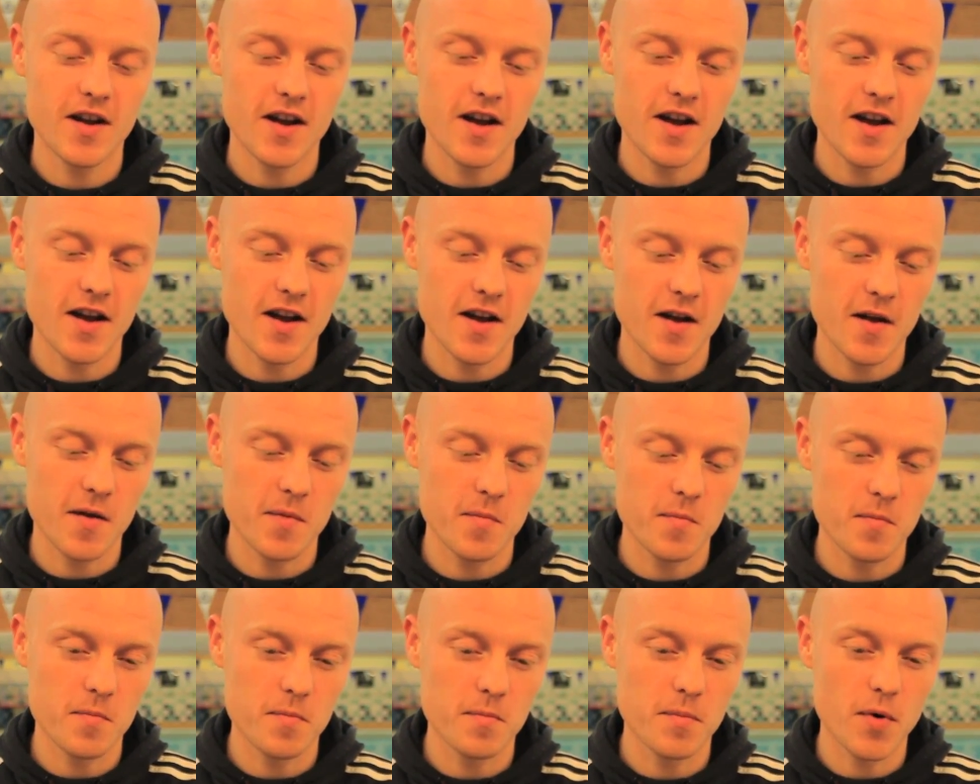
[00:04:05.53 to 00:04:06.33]

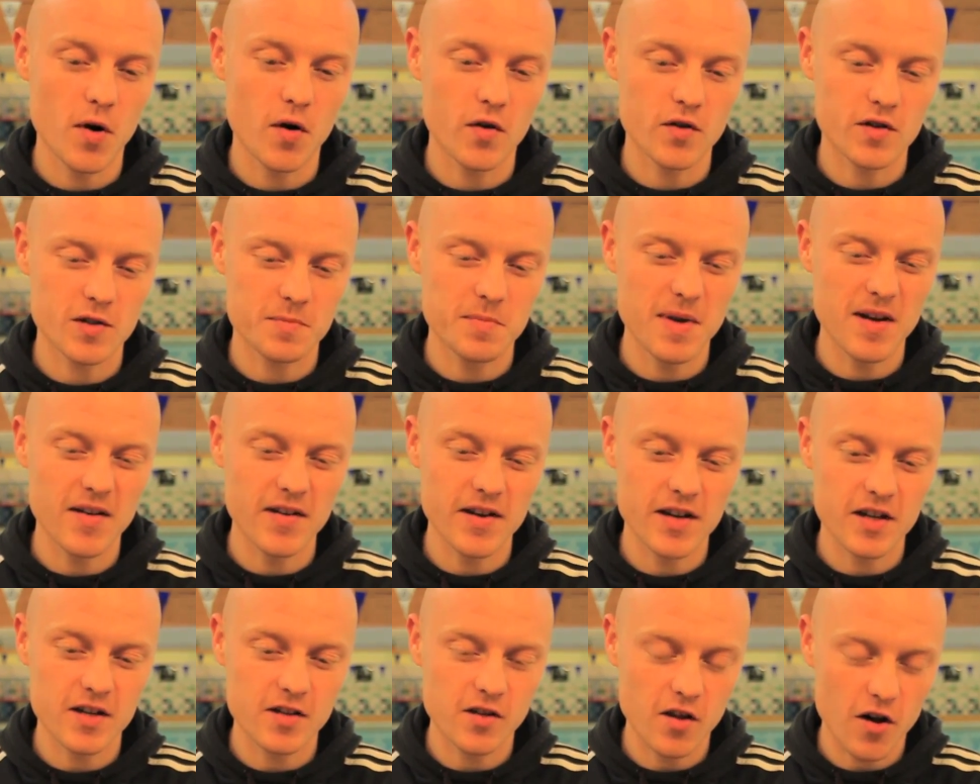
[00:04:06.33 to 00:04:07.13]
um, but
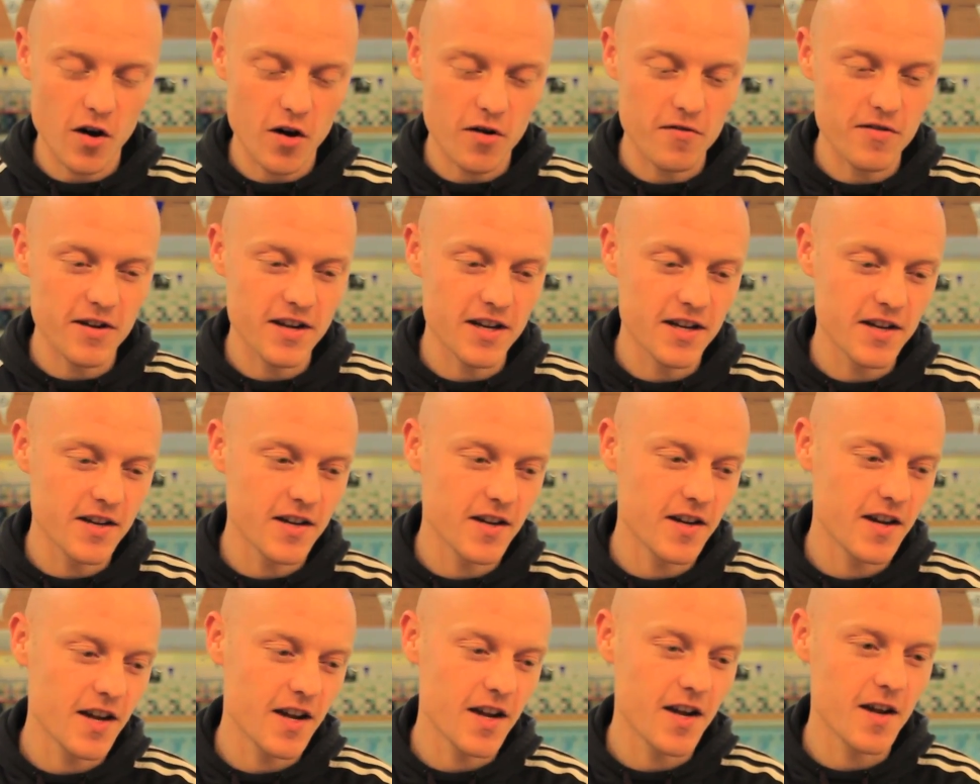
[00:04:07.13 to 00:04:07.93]
smelling of chlorine
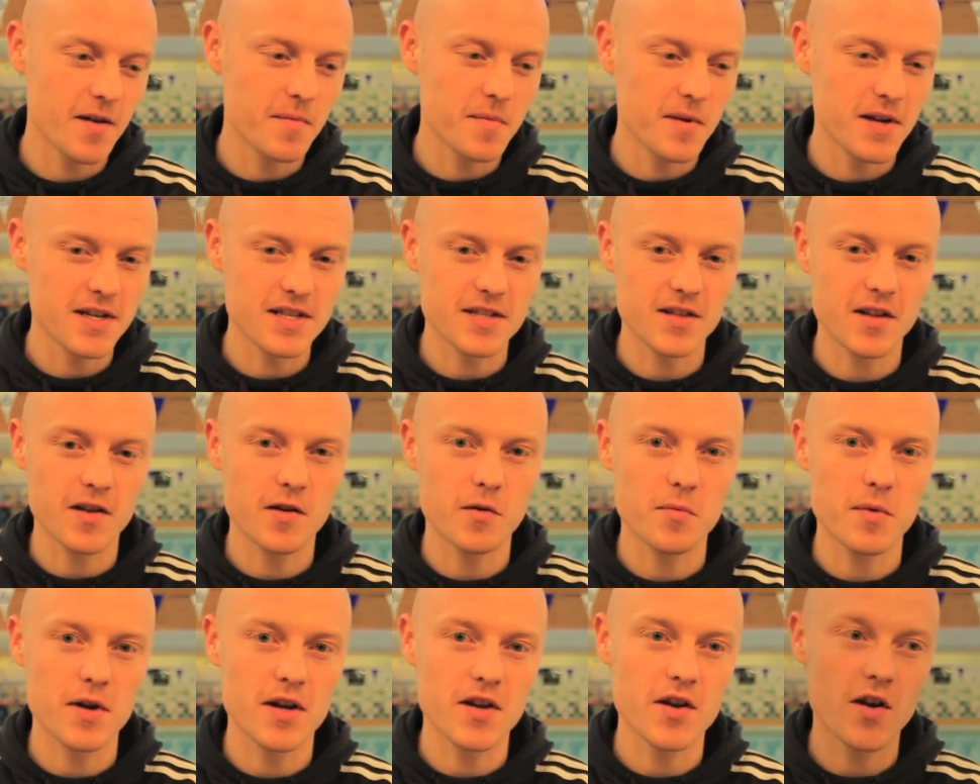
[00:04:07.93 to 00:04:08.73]
um, is a
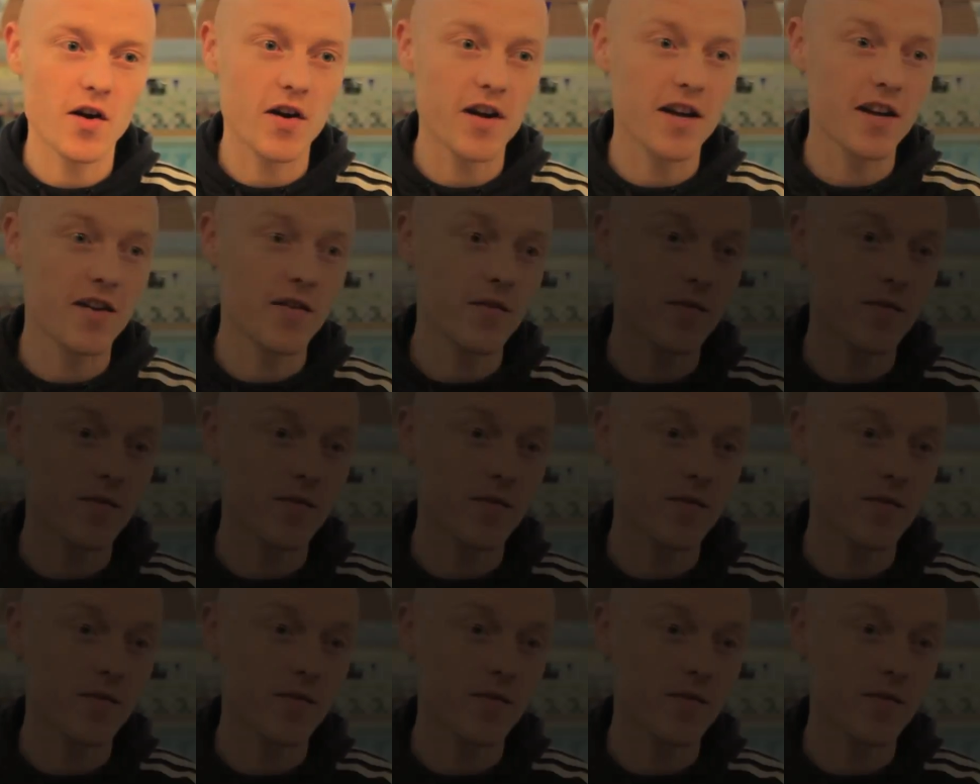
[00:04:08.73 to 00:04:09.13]
little bit annoying.